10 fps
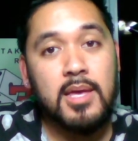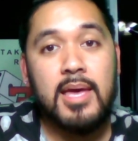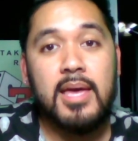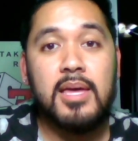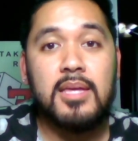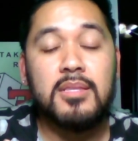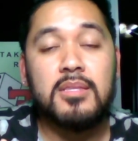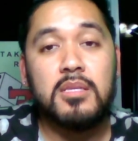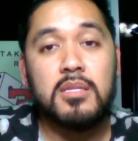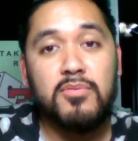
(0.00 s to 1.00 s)
and
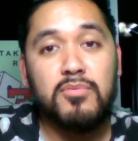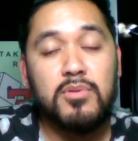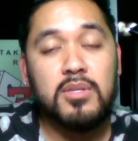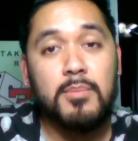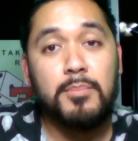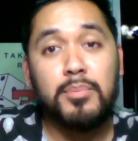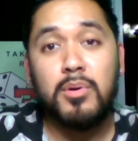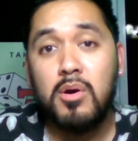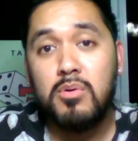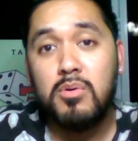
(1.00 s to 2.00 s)
the different
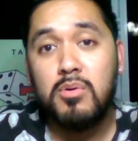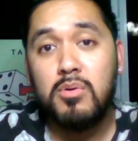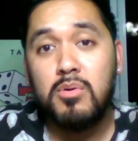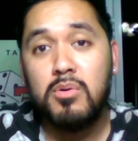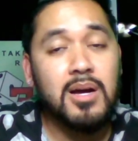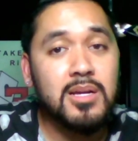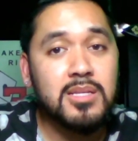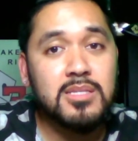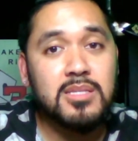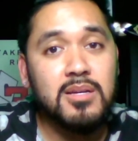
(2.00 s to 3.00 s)
pros and
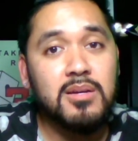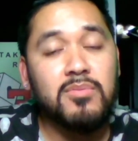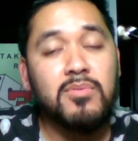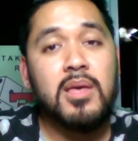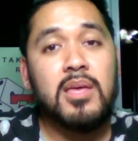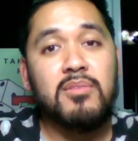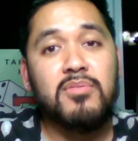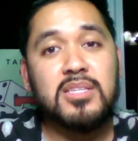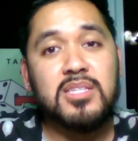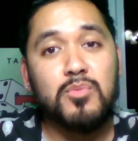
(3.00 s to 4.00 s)
cons of
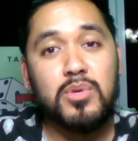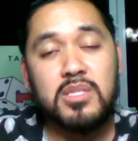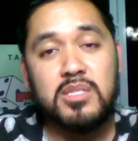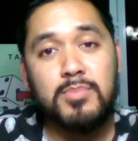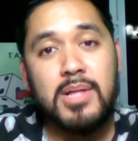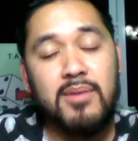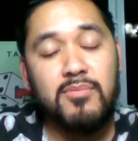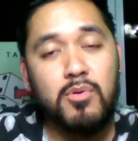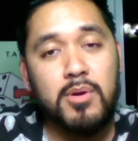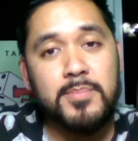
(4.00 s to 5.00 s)
investing with this
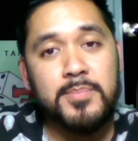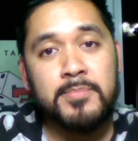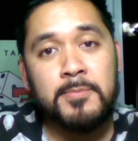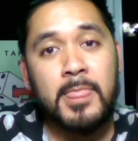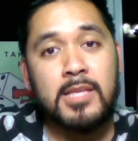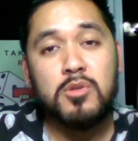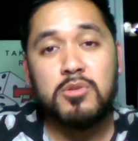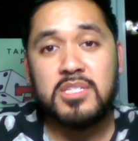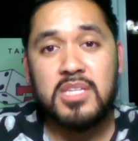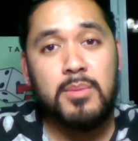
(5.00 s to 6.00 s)
platform. So
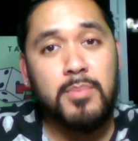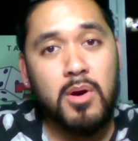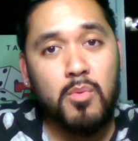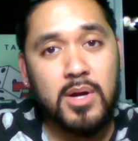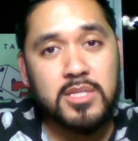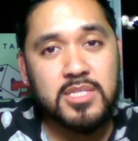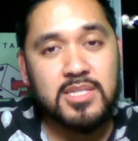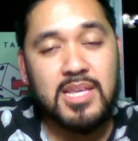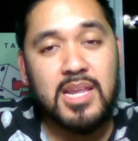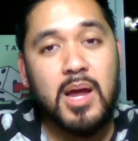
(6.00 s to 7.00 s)
just keep on
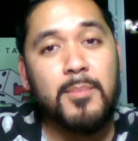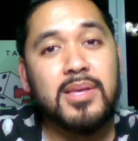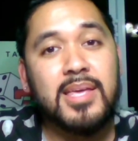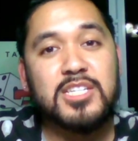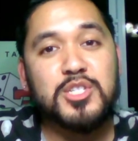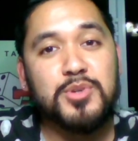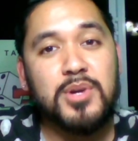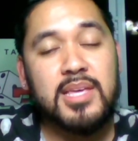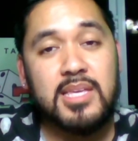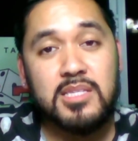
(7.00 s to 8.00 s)
watching and I'm going to get straight
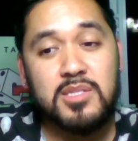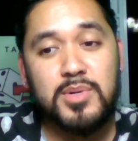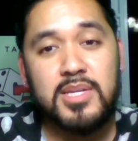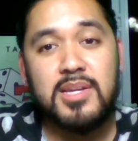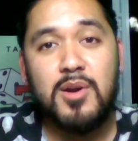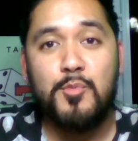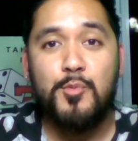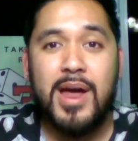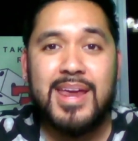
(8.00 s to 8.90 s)
into it right